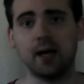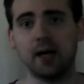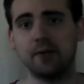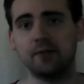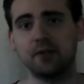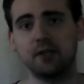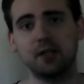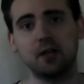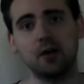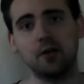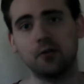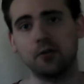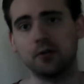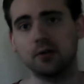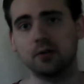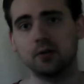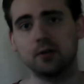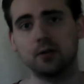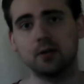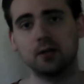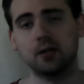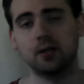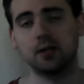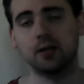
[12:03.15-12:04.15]
have the other,
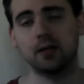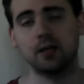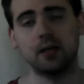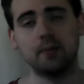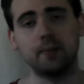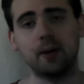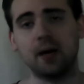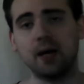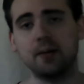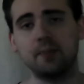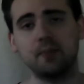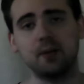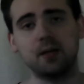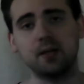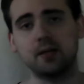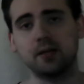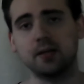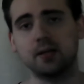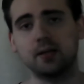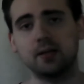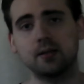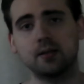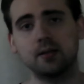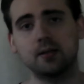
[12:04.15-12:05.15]
in my
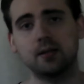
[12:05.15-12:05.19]
opinion.